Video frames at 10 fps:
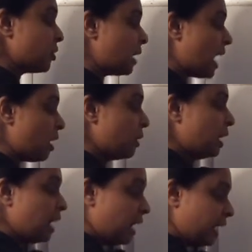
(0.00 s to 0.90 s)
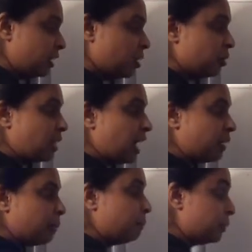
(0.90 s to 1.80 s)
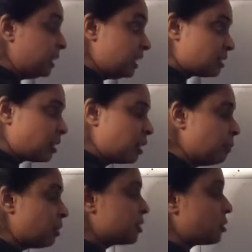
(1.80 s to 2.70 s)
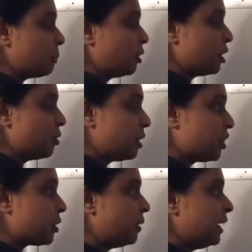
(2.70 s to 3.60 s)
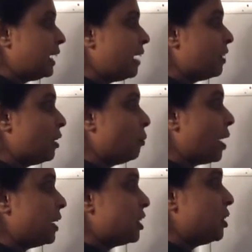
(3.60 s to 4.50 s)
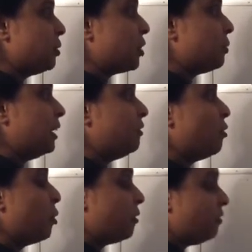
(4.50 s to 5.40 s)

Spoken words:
So now I know that these are the books, so I'm going to go to 3, and then 1, 2, 3, 4,